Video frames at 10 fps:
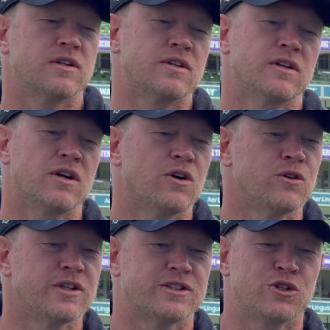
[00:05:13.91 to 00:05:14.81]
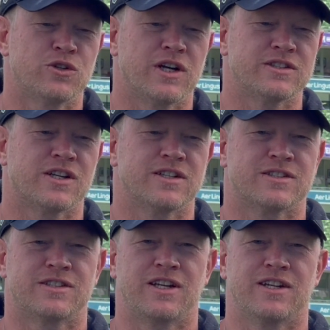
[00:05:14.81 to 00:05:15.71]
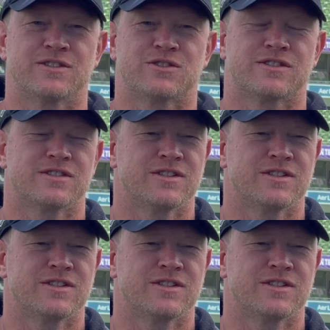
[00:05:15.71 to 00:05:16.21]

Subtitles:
You know, only two guys got to dance.